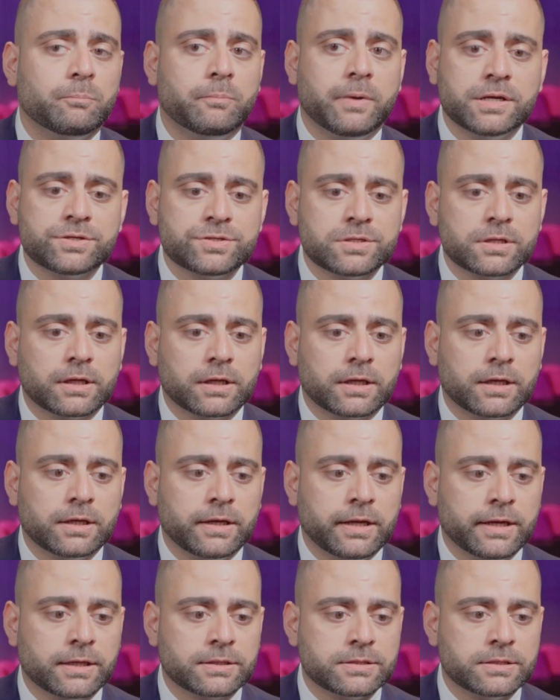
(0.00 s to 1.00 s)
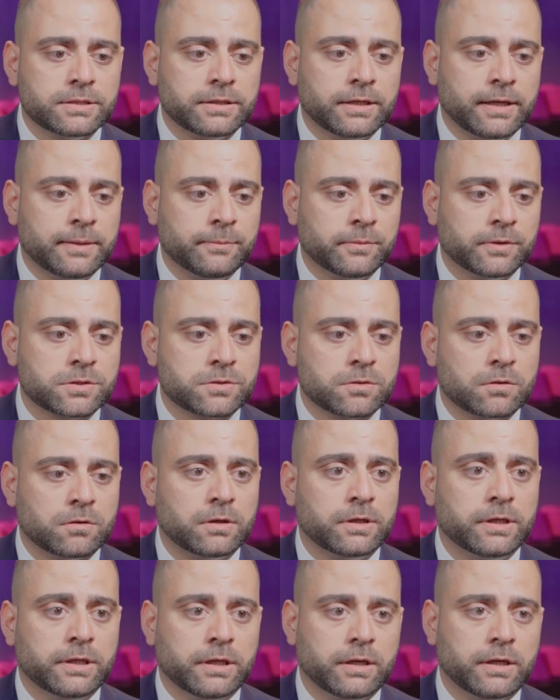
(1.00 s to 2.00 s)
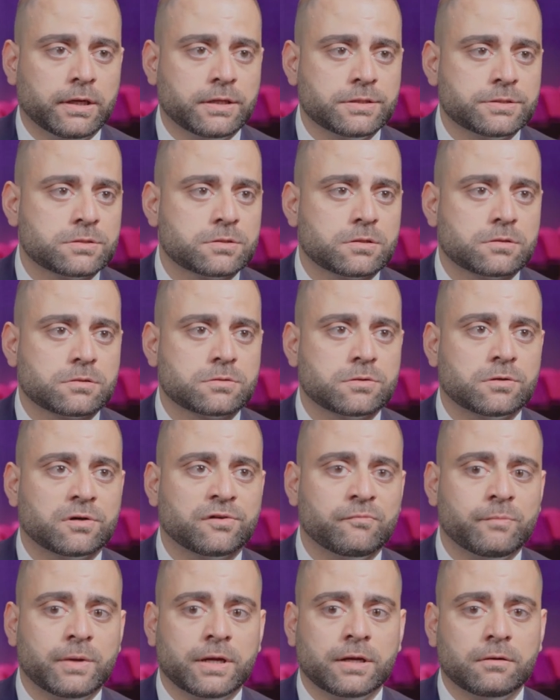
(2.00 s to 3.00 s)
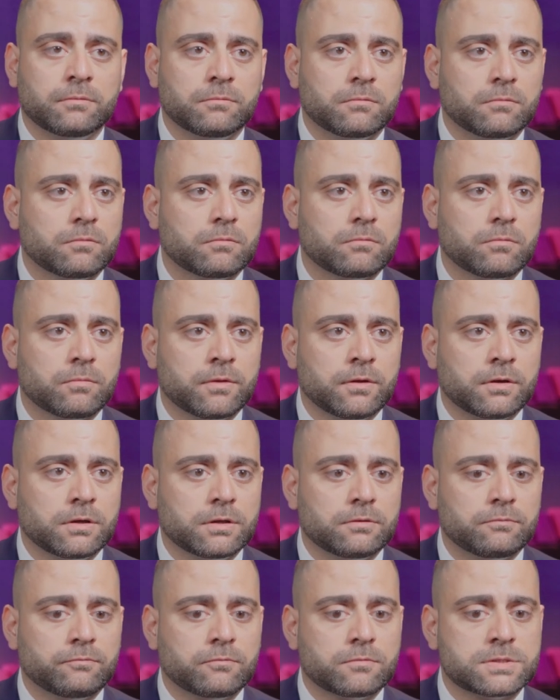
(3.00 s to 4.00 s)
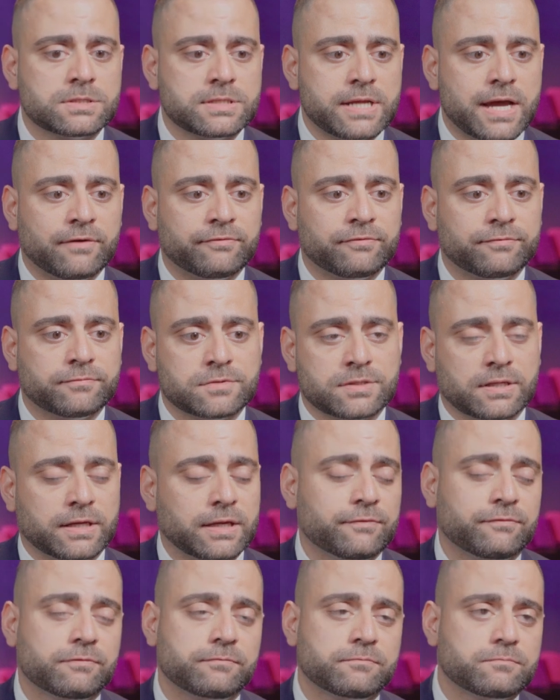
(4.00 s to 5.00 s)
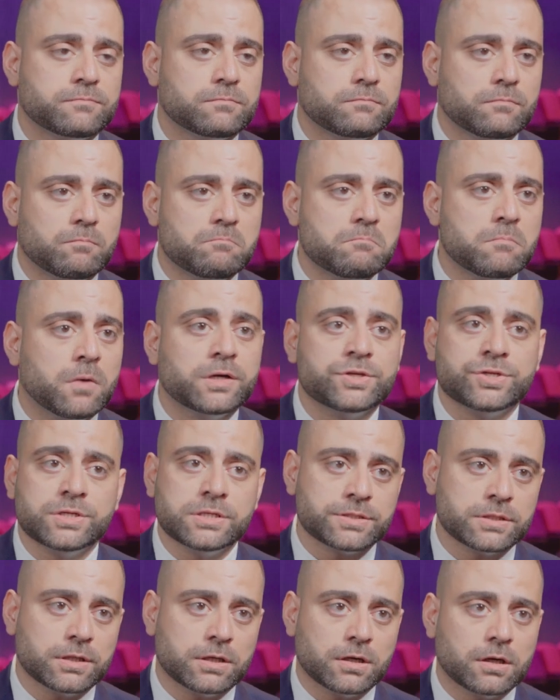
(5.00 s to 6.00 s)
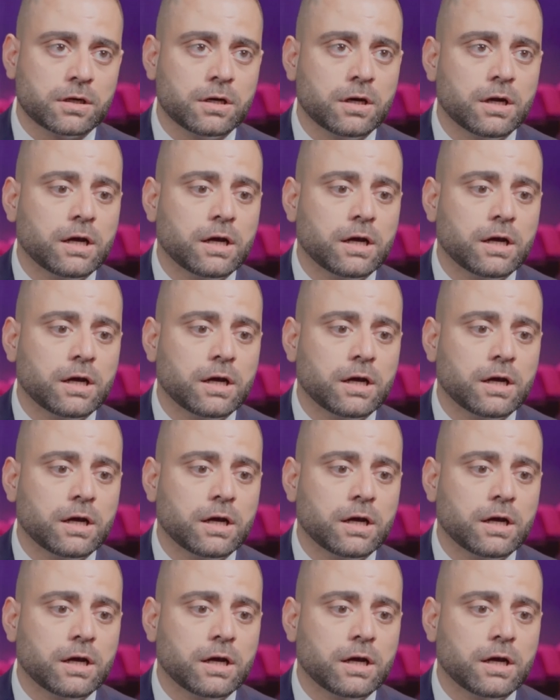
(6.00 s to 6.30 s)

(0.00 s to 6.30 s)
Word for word: Patient Connect and Ambulatory has sort of made the staff's life much easier.